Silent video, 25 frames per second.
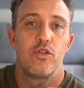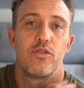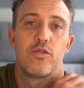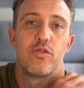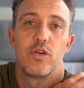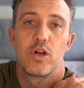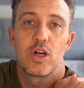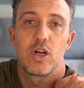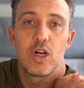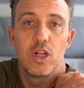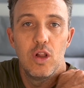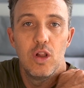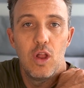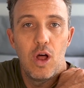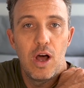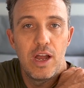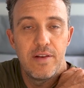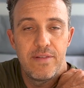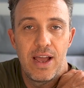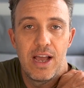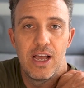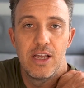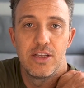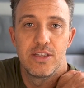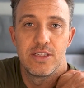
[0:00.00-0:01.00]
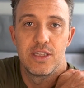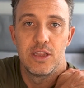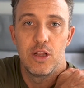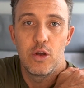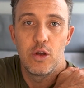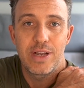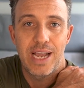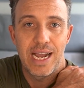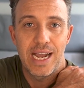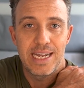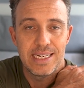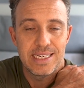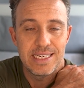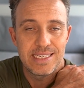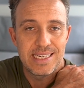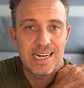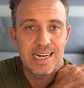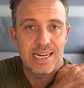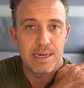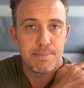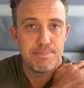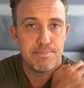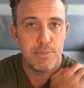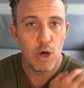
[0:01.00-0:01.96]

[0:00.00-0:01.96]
for a client of ours located down in